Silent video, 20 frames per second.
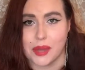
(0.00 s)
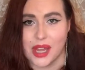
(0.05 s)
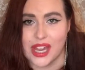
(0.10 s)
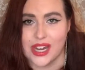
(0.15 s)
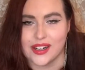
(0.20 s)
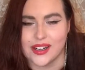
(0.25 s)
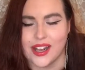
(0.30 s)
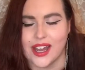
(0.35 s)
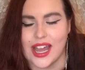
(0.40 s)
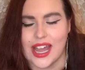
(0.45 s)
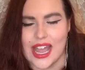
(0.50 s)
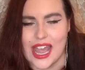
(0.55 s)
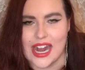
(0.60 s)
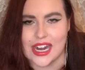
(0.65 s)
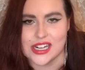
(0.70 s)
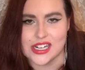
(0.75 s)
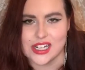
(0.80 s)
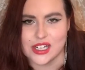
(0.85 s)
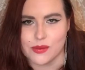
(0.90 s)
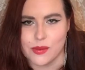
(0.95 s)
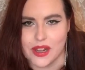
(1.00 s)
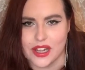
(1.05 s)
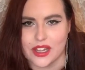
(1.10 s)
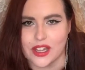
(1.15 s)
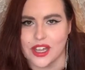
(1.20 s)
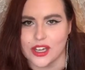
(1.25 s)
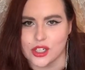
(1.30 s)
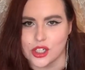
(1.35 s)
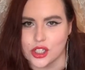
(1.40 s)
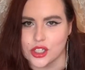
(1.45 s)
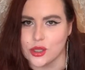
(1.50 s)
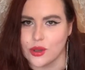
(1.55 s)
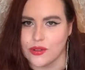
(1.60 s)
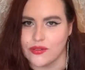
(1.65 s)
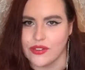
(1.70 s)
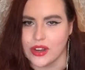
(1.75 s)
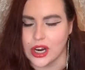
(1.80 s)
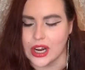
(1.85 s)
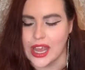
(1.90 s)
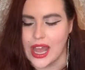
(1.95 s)
but I added it to my collection, so
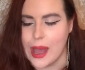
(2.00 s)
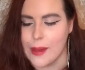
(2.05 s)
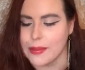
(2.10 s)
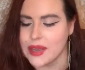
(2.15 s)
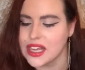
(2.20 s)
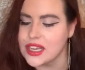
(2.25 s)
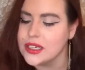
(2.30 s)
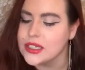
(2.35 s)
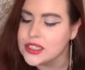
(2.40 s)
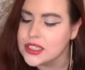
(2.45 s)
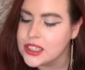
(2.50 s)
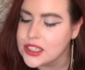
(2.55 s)
I'm very happy.